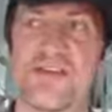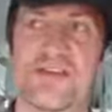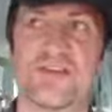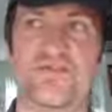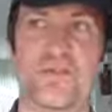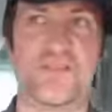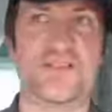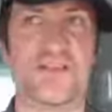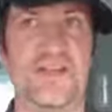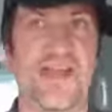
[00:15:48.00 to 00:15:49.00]
you can drop these
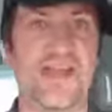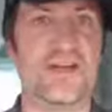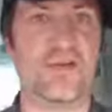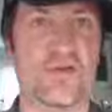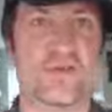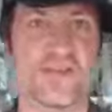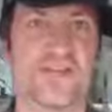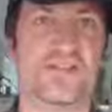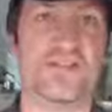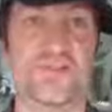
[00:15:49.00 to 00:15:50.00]
into any
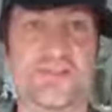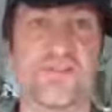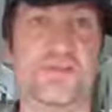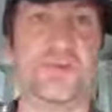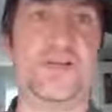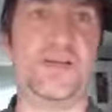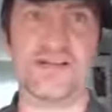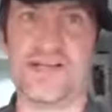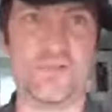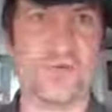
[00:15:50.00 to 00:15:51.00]
context. It doesn't have to be
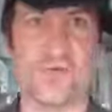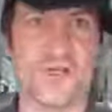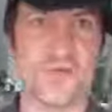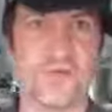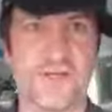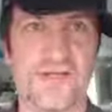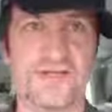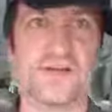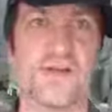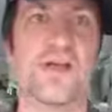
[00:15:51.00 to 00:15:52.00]
like hypnotic
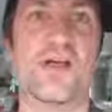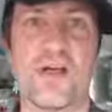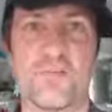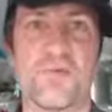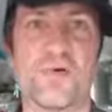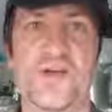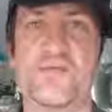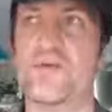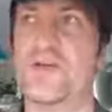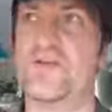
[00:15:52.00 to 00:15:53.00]
context, but if
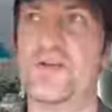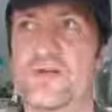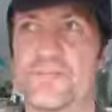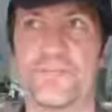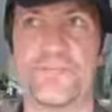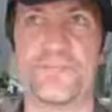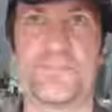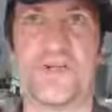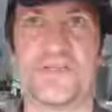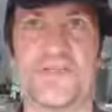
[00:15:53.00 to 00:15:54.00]
you're giving a
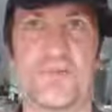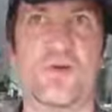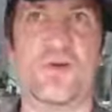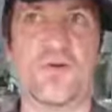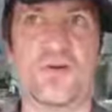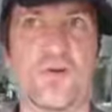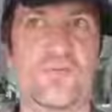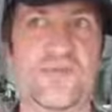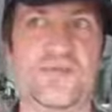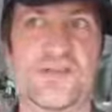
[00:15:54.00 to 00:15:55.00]
seminar or a
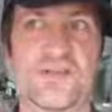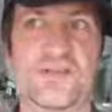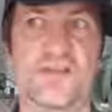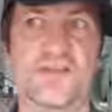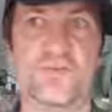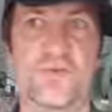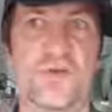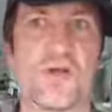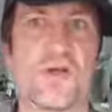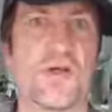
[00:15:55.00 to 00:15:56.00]
conversation to
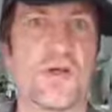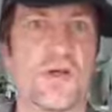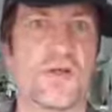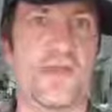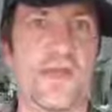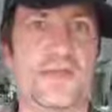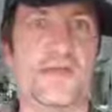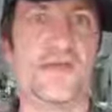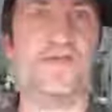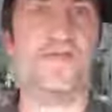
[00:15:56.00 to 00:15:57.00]
someone, then you
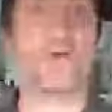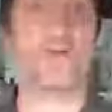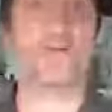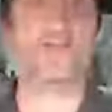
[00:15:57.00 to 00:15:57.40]
can drop these